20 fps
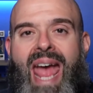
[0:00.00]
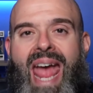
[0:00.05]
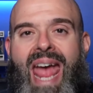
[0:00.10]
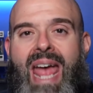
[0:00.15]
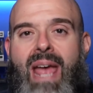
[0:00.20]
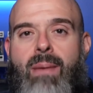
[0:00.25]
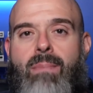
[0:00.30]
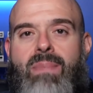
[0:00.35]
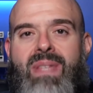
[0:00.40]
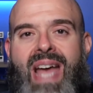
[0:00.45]

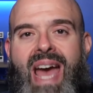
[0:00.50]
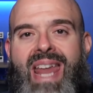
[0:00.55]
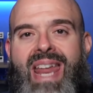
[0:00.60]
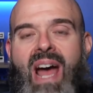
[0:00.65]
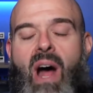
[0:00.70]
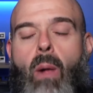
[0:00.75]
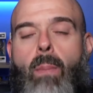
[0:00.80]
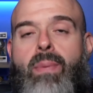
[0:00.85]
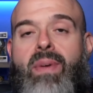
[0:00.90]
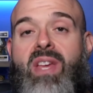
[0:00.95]
aimed at
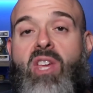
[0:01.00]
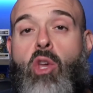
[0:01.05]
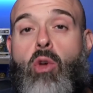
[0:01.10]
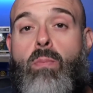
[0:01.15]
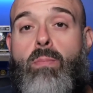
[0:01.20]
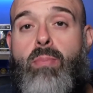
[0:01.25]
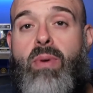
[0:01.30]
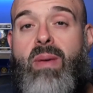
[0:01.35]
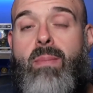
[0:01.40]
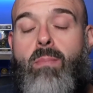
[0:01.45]
helping you
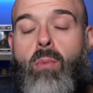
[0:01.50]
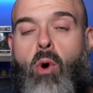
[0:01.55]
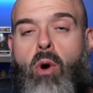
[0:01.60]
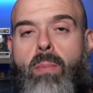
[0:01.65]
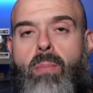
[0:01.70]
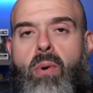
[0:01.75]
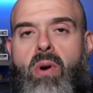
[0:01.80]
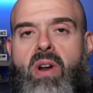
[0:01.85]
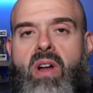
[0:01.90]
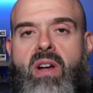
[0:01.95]
be more
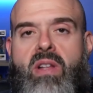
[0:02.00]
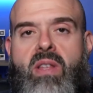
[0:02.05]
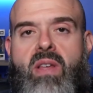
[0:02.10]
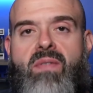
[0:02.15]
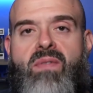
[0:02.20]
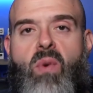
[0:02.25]
productive